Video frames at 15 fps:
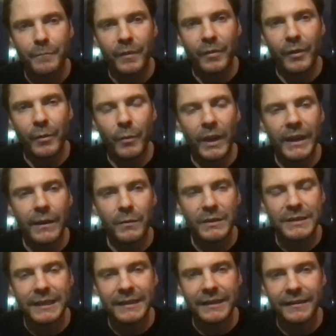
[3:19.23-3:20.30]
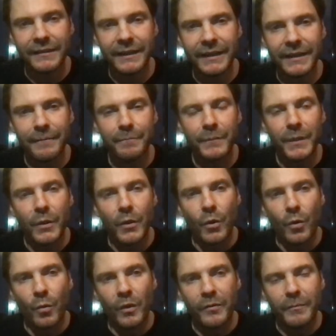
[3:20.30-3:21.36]
The way I was sitting there
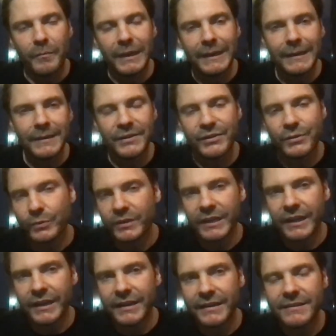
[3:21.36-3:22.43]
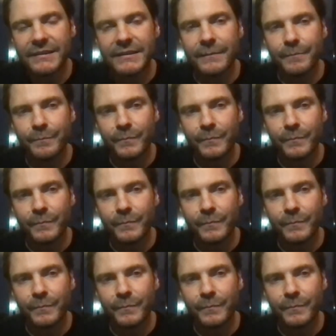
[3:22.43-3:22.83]
with my little suitcase